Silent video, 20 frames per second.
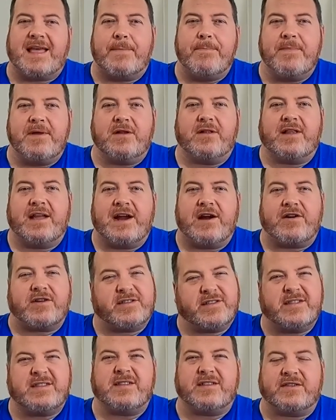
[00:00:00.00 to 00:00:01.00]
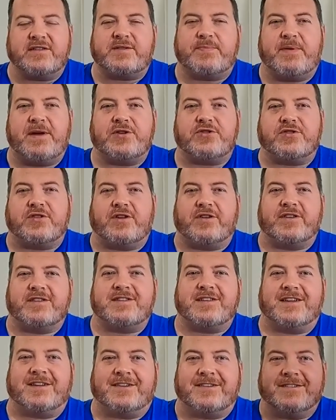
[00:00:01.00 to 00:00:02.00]
that middle layer because it's a little special on
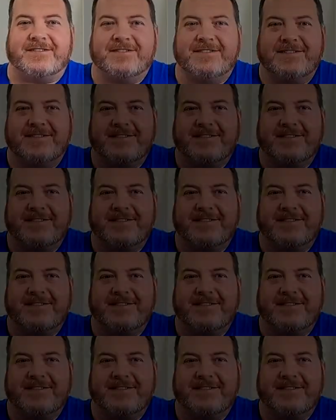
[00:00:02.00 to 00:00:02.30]
its own.